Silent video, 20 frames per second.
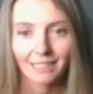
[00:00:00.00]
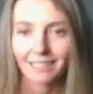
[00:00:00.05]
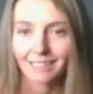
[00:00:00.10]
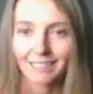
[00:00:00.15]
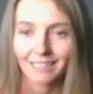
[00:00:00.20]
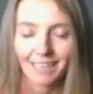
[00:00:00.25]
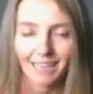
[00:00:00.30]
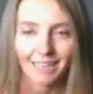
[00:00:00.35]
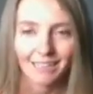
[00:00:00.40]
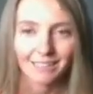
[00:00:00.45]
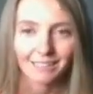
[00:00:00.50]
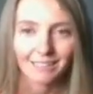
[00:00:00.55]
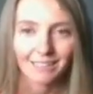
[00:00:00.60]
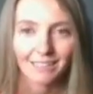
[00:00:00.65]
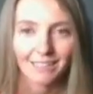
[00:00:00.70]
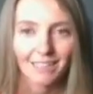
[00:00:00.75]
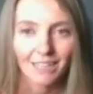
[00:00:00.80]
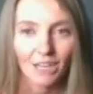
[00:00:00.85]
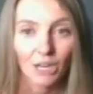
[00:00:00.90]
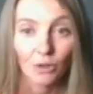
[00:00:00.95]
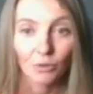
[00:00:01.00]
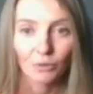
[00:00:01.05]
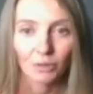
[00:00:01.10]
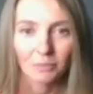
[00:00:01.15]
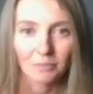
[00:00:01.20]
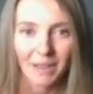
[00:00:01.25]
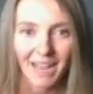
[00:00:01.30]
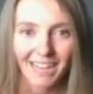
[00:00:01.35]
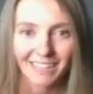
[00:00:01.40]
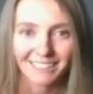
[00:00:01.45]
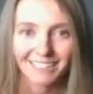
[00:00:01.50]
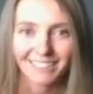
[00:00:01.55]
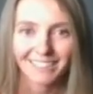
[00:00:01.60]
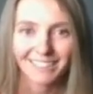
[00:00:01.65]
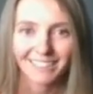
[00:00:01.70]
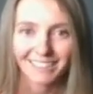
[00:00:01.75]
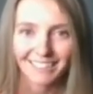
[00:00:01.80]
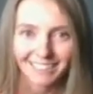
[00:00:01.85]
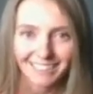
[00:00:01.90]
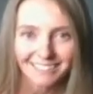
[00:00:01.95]
Again, we're back to
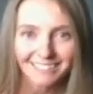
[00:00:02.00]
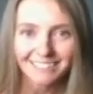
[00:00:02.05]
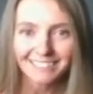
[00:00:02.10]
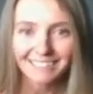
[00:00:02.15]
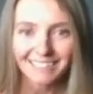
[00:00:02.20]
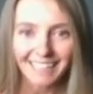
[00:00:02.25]
single